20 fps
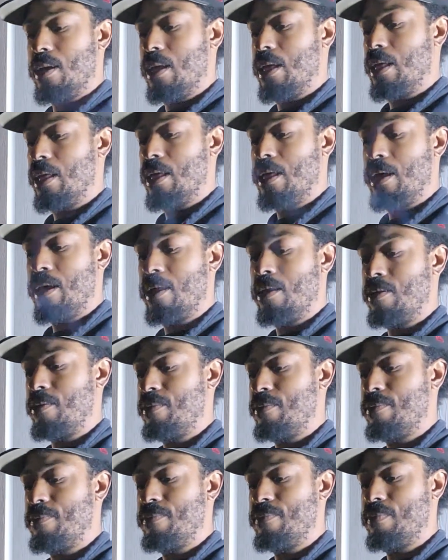Again,
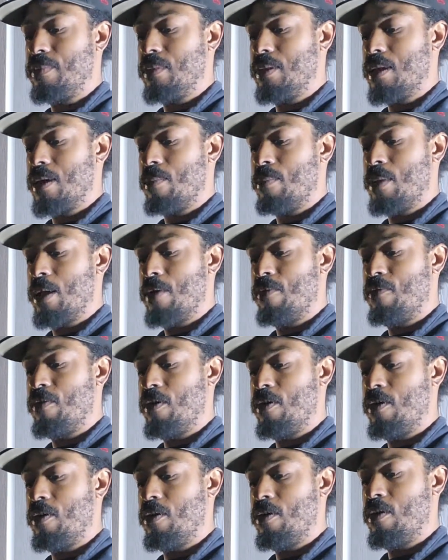I'm not
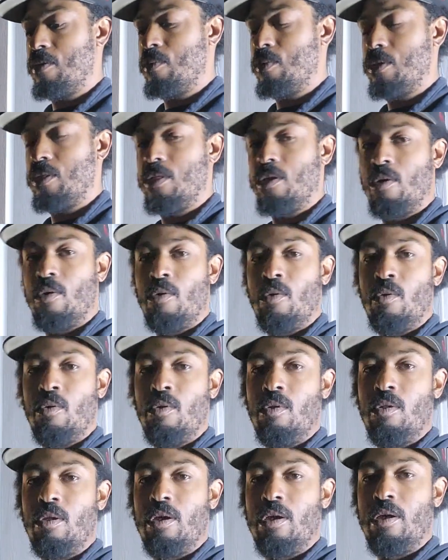very good with the
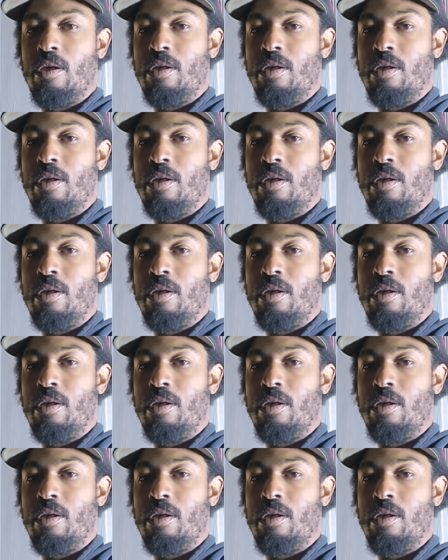whole